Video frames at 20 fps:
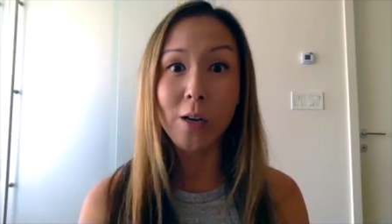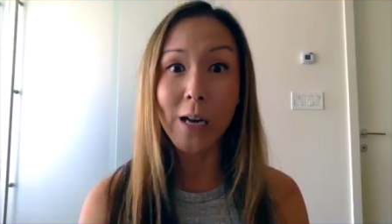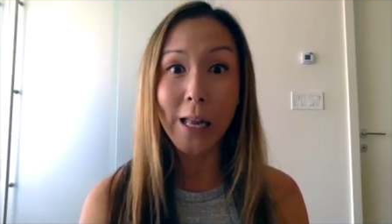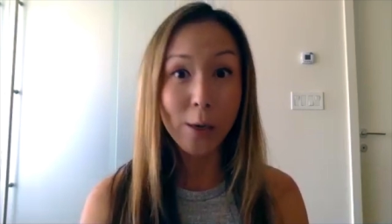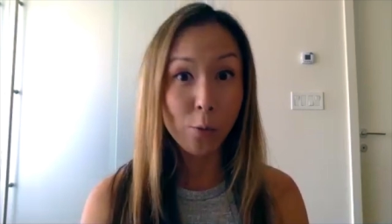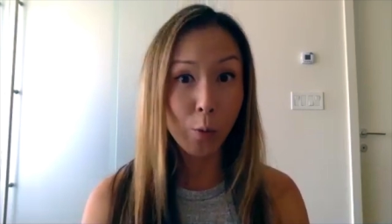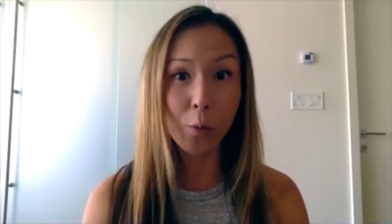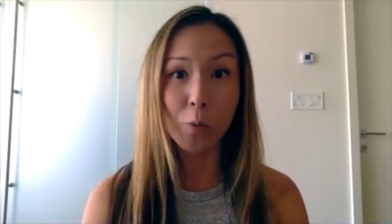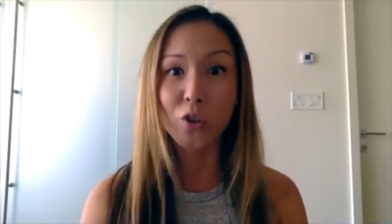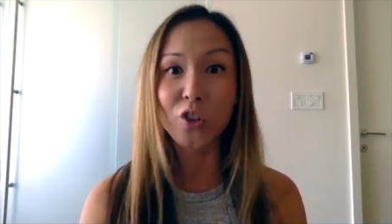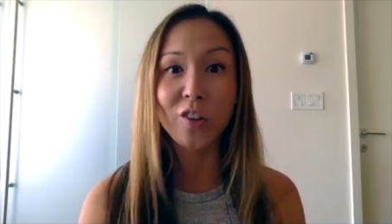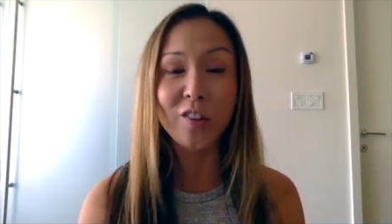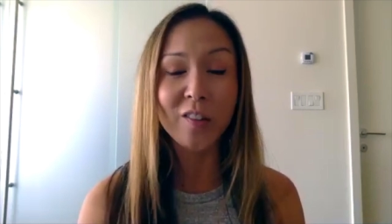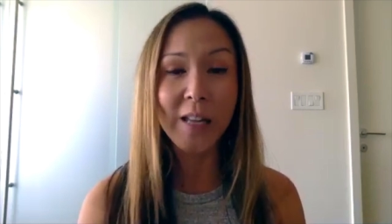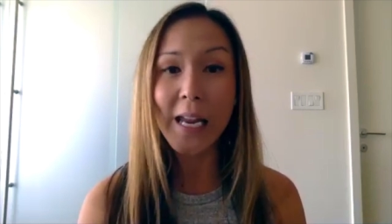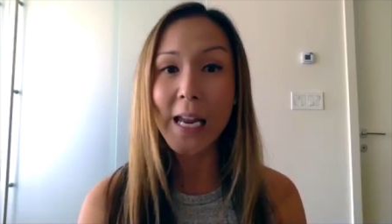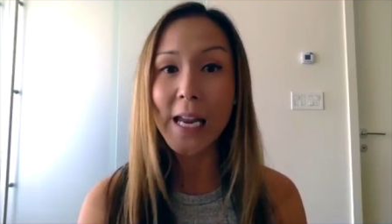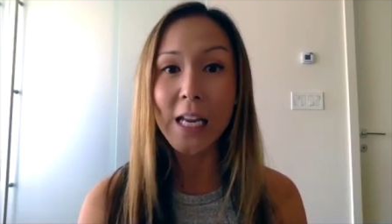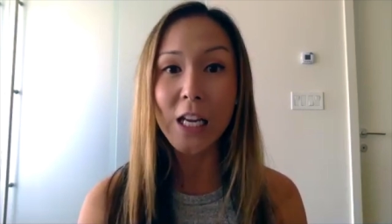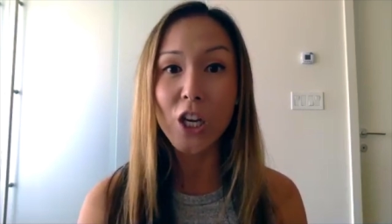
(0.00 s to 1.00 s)
Like we were just
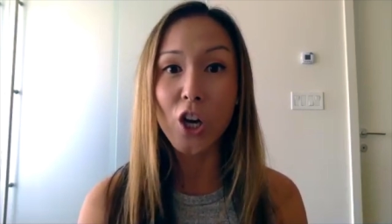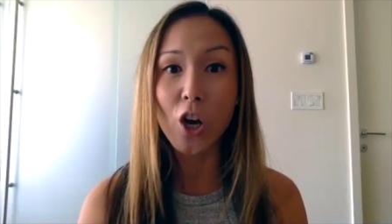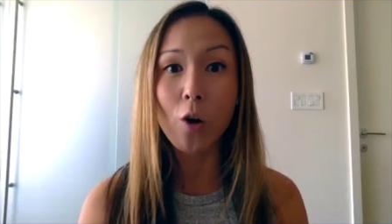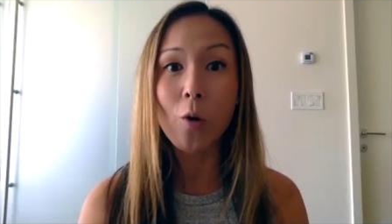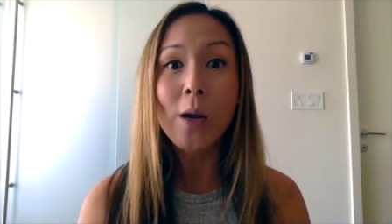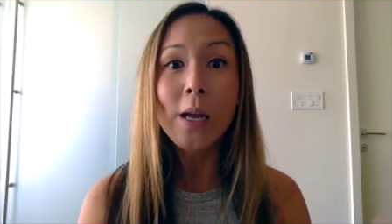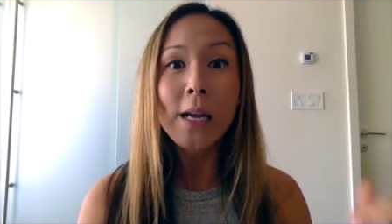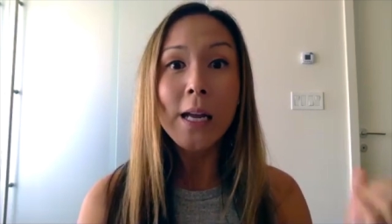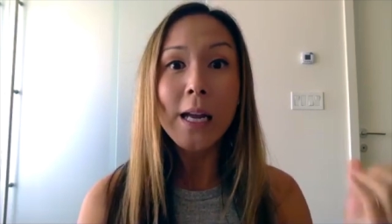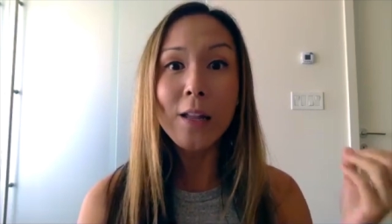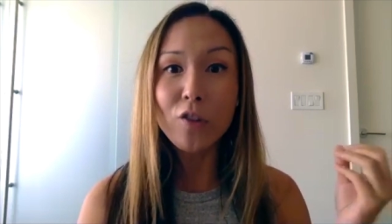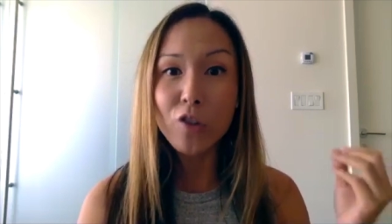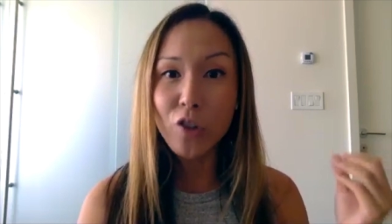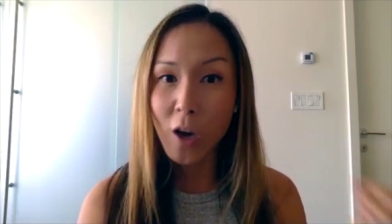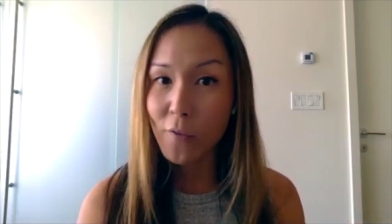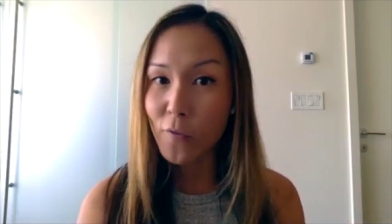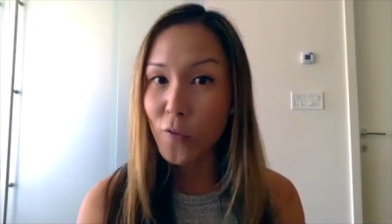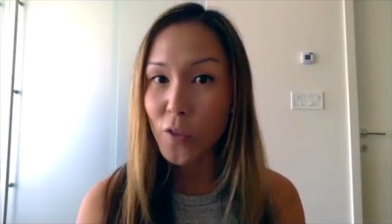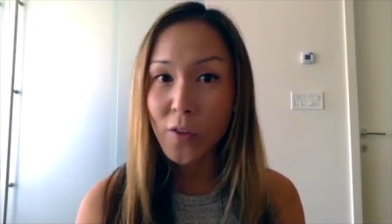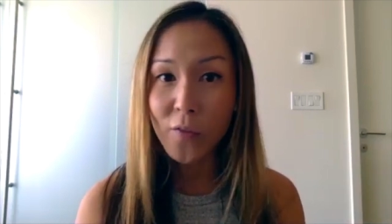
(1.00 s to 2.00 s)
saying, you know, it's
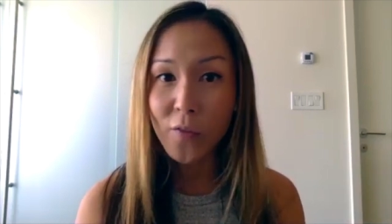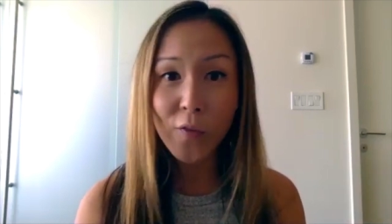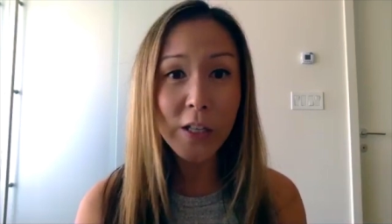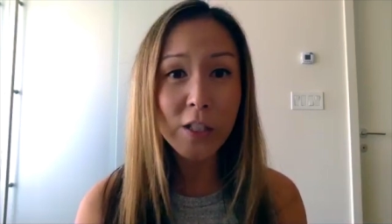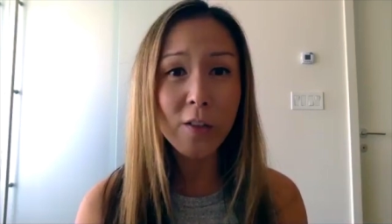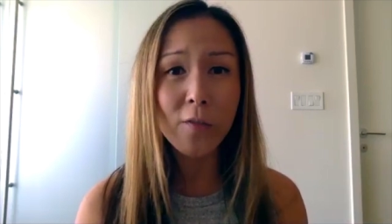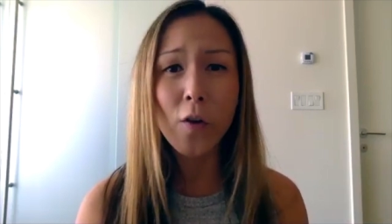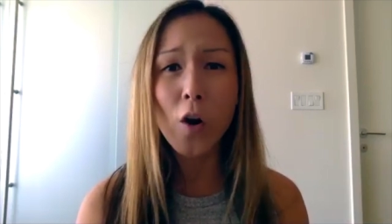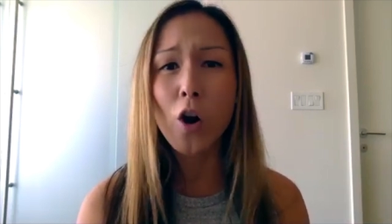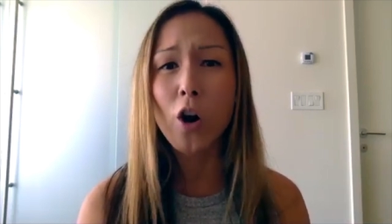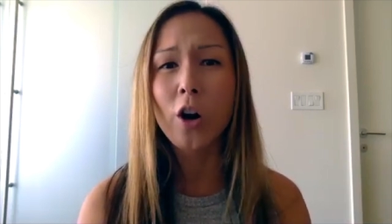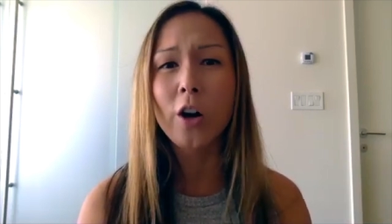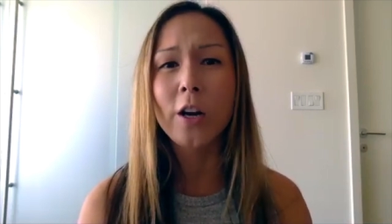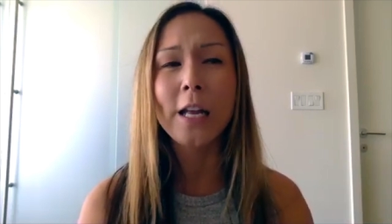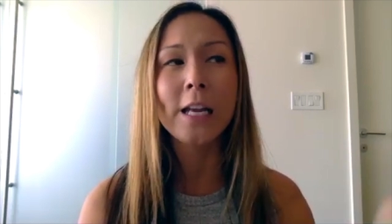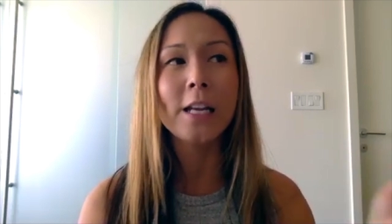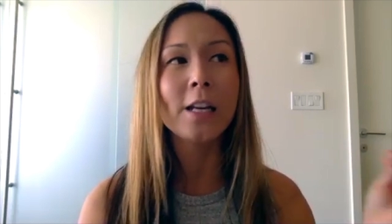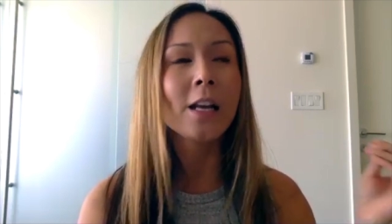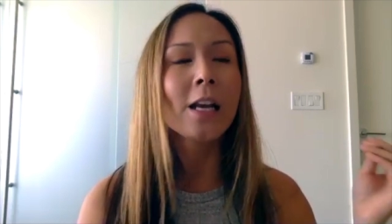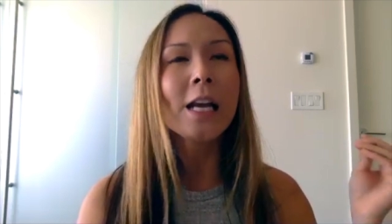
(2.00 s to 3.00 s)
not for the faint of heart.
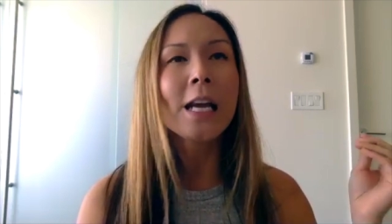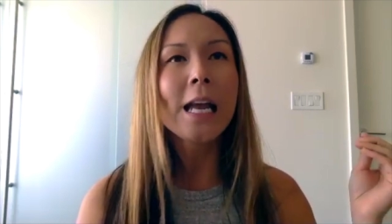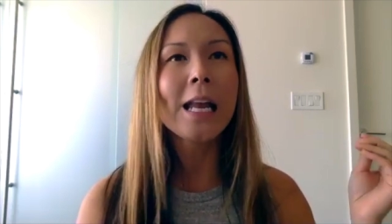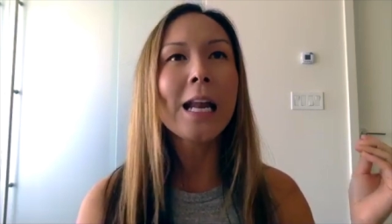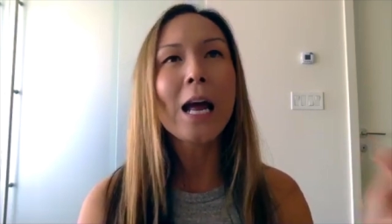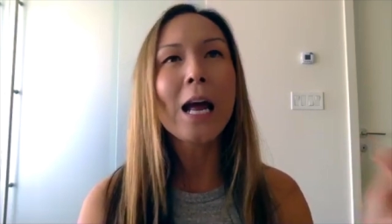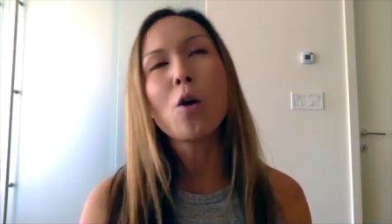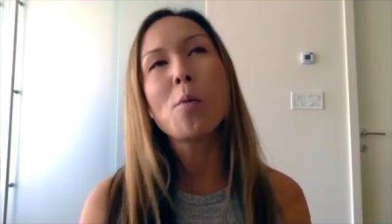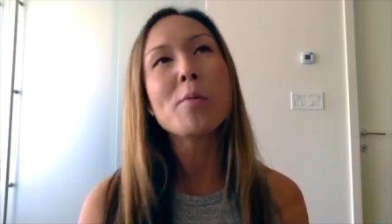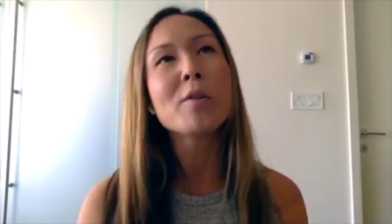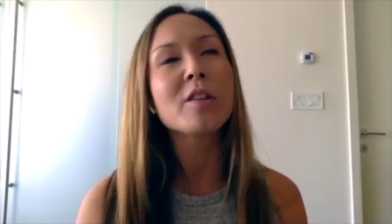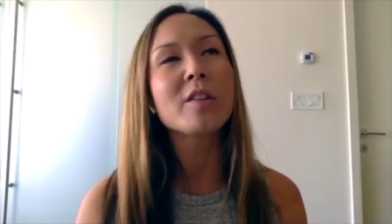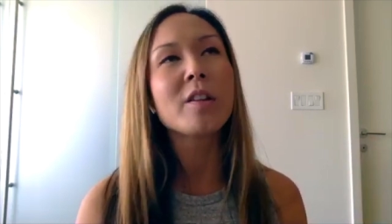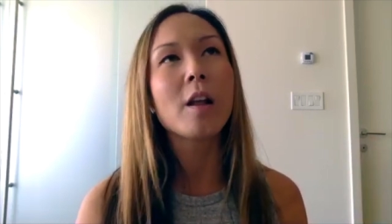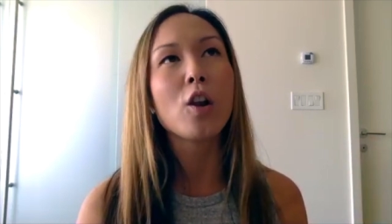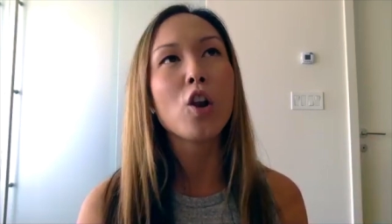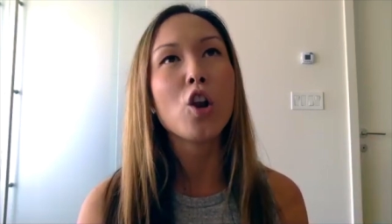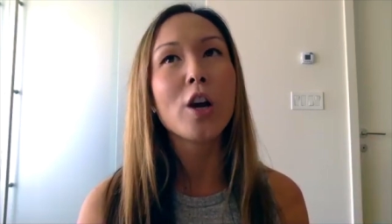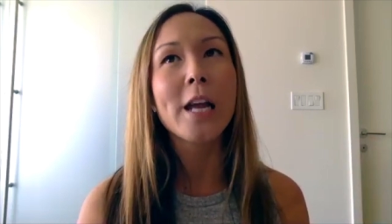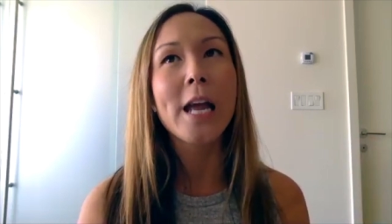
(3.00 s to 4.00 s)
I almost
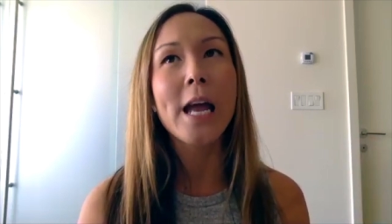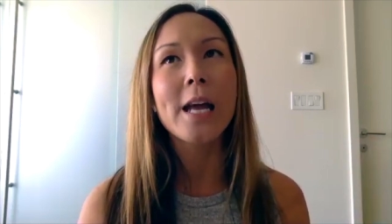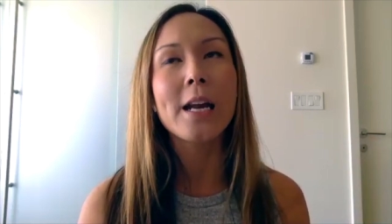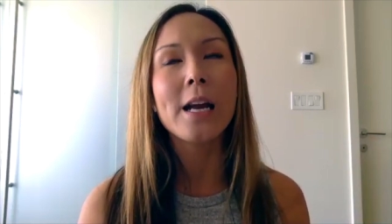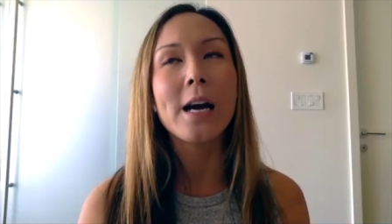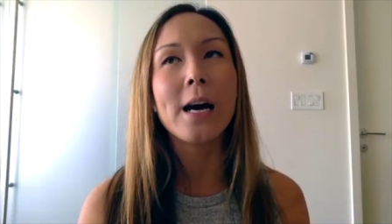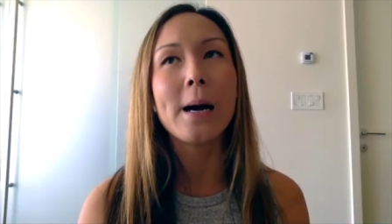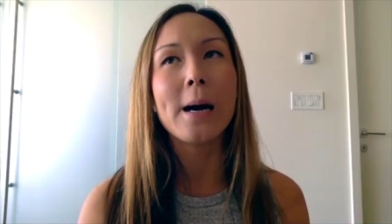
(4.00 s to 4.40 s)
look at,